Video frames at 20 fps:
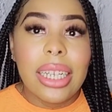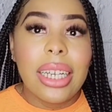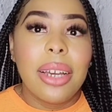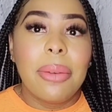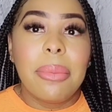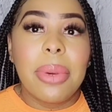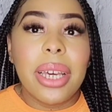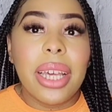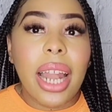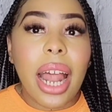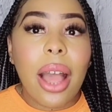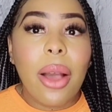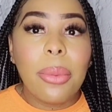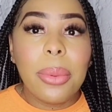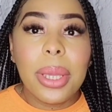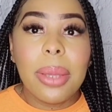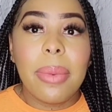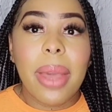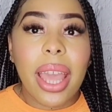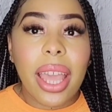But I'll
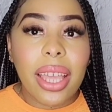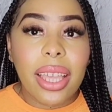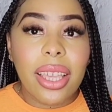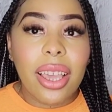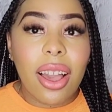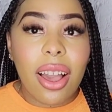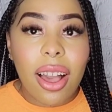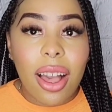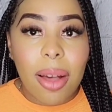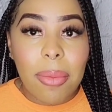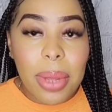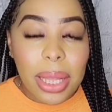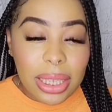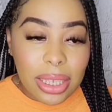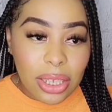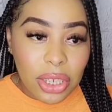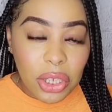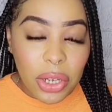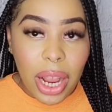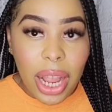be back, y'all. I'm about
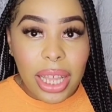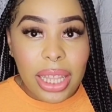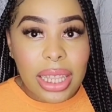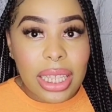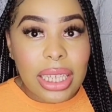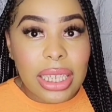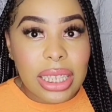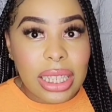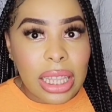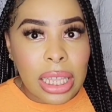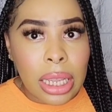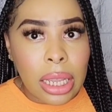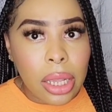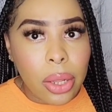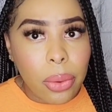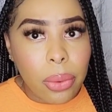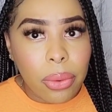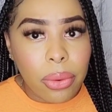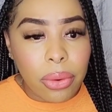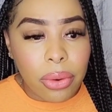to try this thing
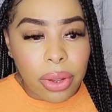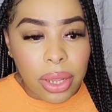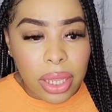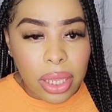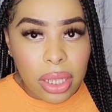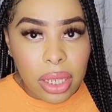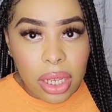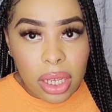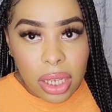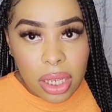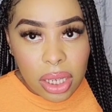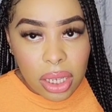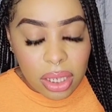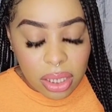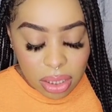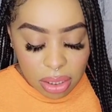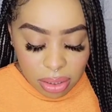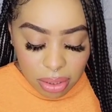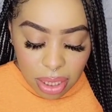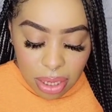on.
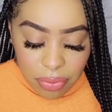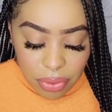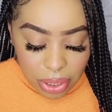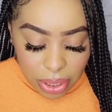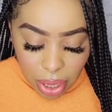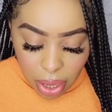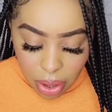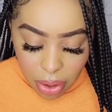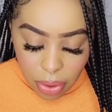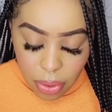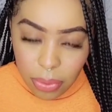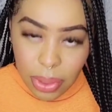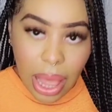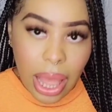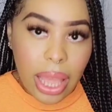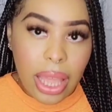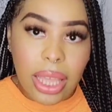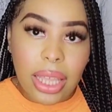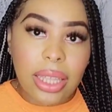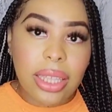Even though,
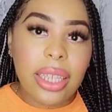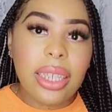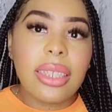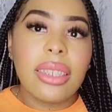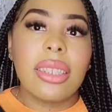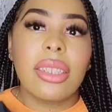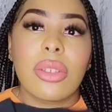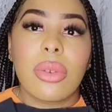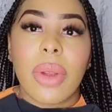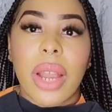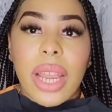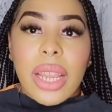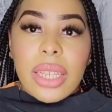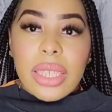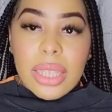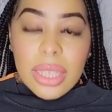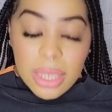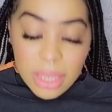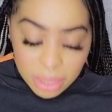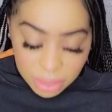like, this is
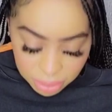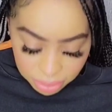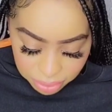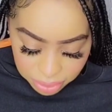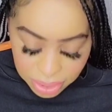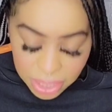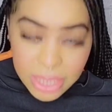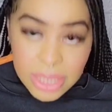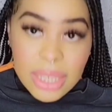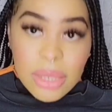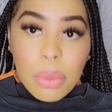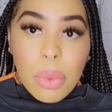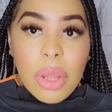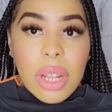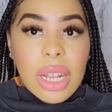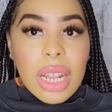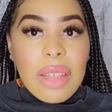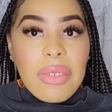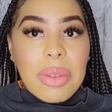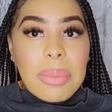crazy. This
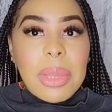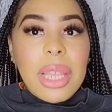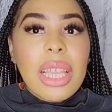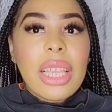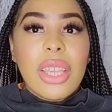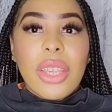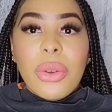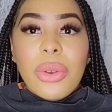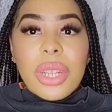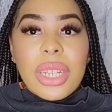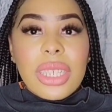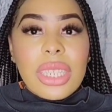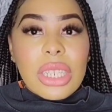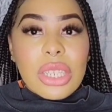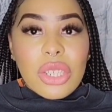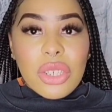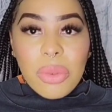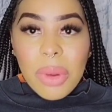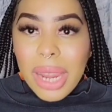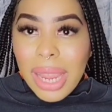wouldn't even be cute as a
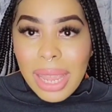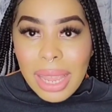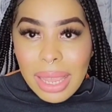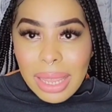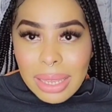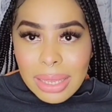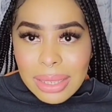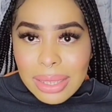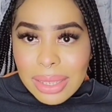dress.